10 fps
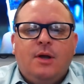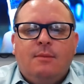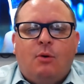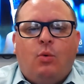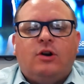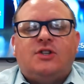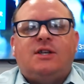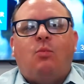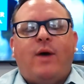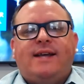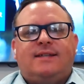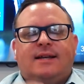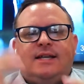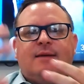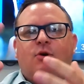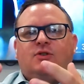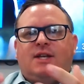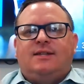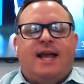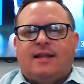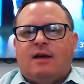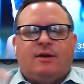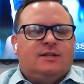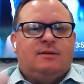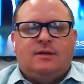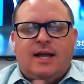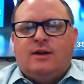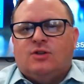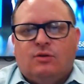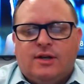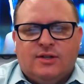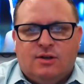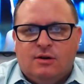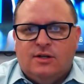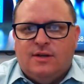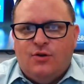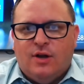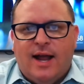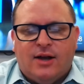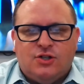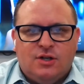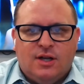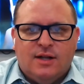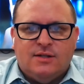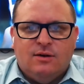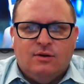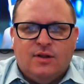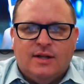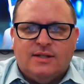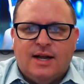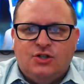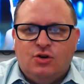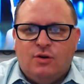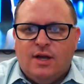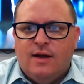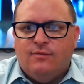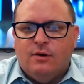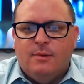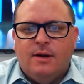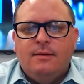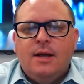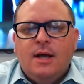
But what are some ways that DMOs can take that? Because data is only as good as if you can action against it or get the insights you can get from it.